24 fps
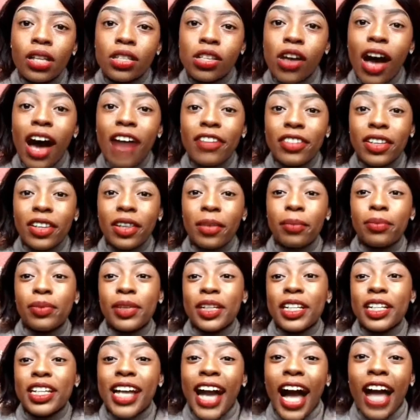So after the
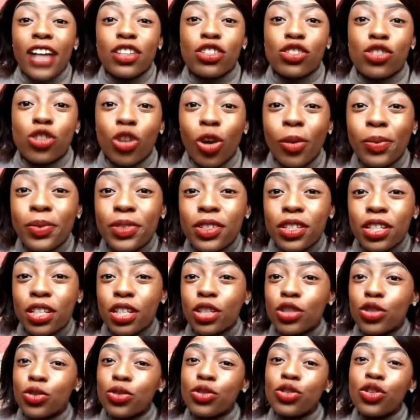bleeding has stopped,
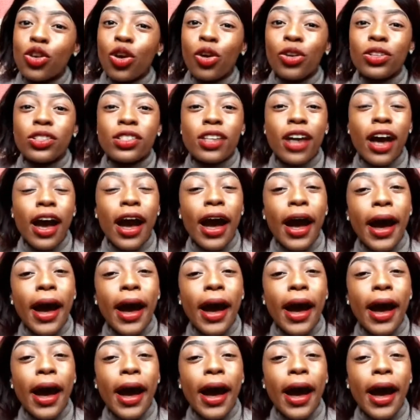do not